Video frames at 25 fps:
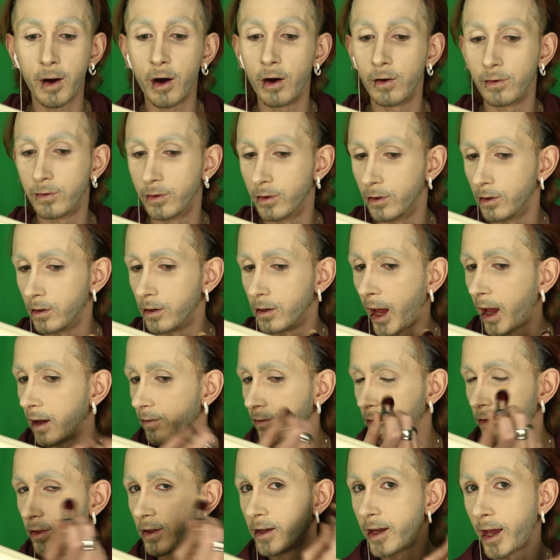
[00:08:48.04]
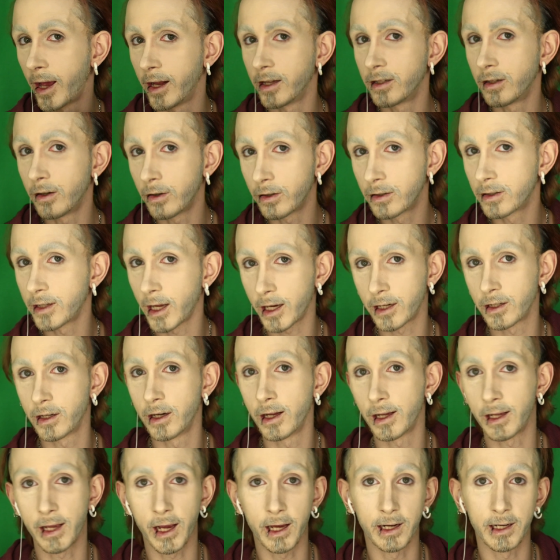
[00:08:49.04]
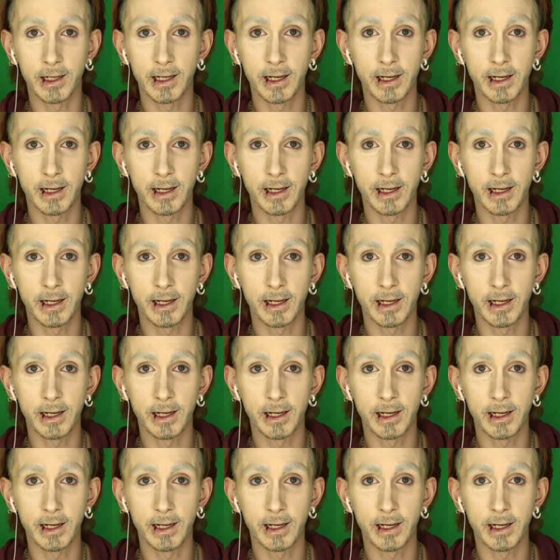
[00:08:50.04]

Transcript: awful, everything else looks actually kinda